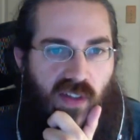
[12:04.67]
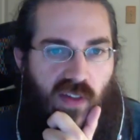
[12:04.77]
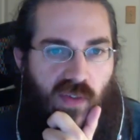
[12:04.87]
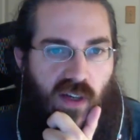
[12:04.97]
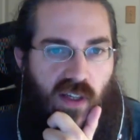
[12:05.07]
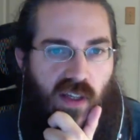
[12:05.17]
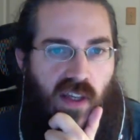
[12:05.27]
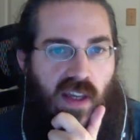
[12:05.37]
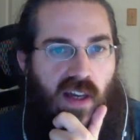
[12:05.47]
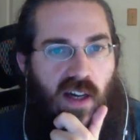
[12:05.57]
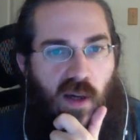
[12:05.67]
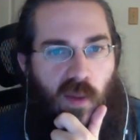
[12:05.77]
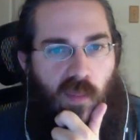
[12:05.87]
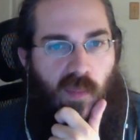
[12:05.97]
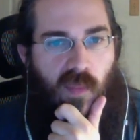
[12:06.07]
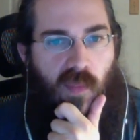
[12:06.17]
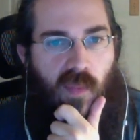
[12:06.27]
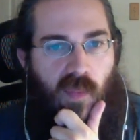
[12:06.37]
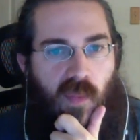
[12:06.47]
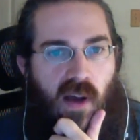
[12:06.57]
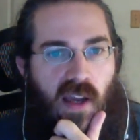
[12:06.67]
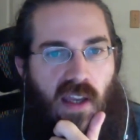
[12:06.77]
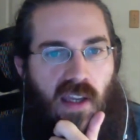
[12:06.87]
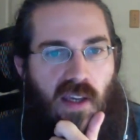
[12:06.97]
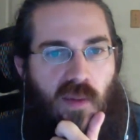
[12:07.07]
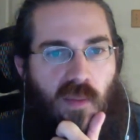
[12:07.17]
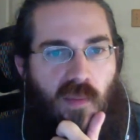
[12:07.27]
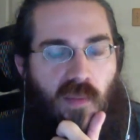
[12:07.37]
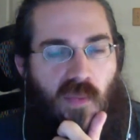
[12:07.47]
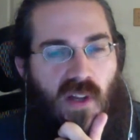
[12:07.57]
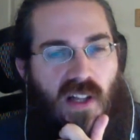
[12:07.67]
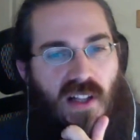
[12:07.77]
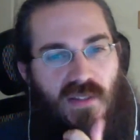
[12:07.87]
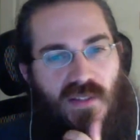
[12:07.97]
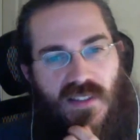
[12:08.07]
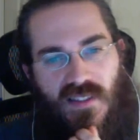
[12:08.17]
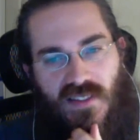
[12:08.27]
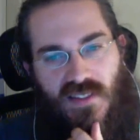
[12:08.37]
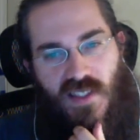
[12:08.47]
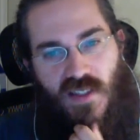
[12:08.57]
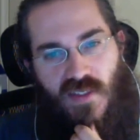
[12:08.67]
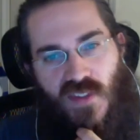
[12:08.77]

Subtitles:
Wars is not sci-fi. I am, well,